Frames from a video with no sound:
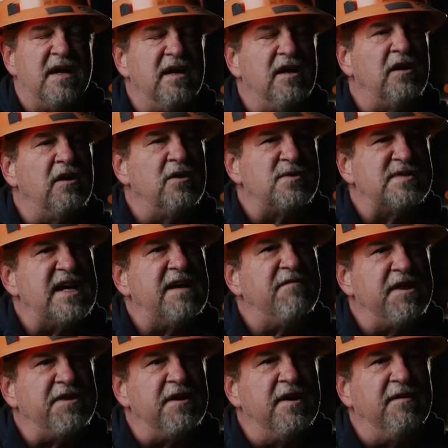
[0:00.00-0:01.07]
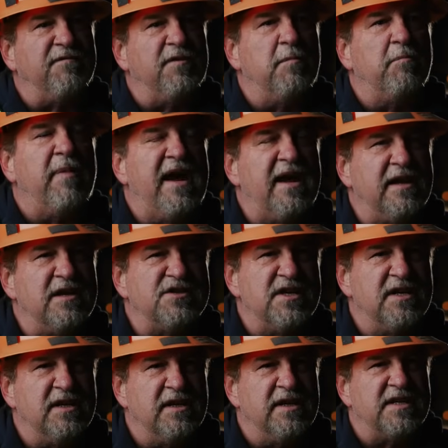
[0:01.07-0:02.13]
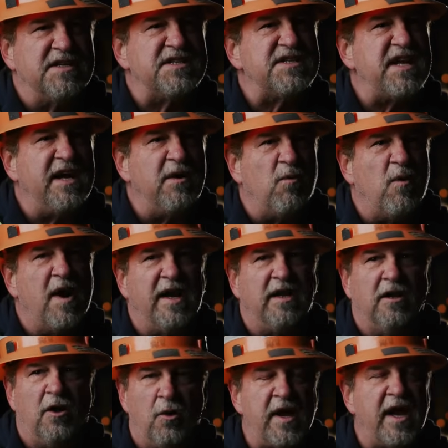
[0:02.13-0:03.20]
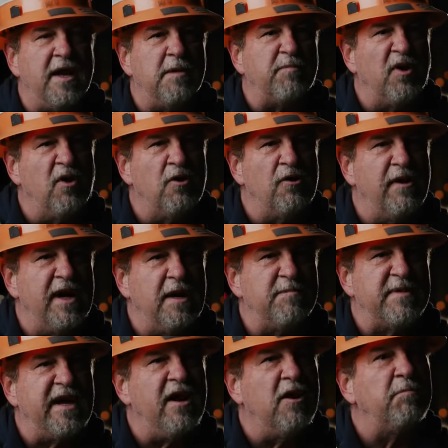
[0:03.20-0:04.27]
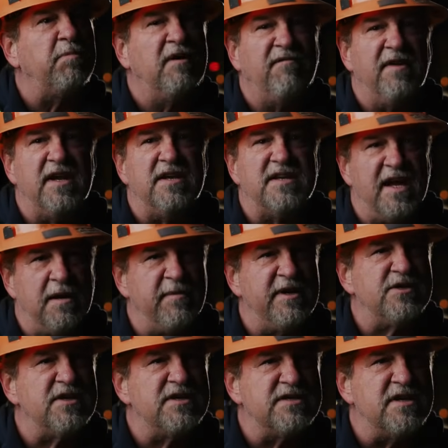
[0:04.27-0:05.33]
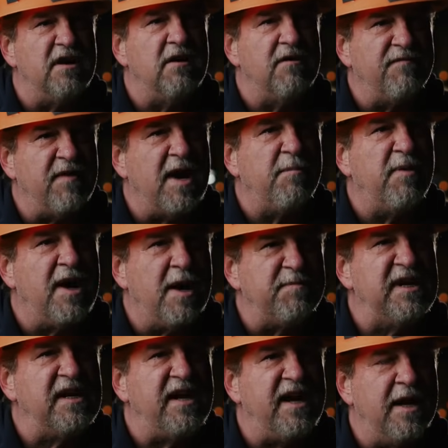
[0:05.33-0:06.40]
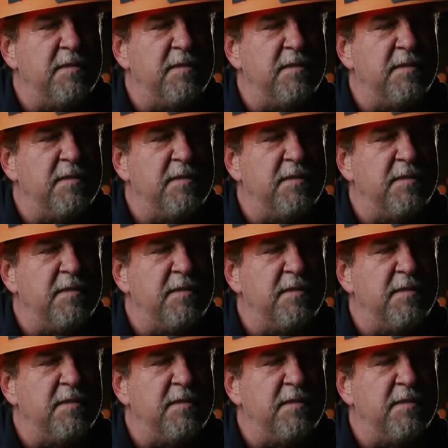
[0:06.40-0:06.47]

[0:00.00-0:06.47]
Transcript: That includes everything from managing the statewide locate program to help prevent damages on our fiber optic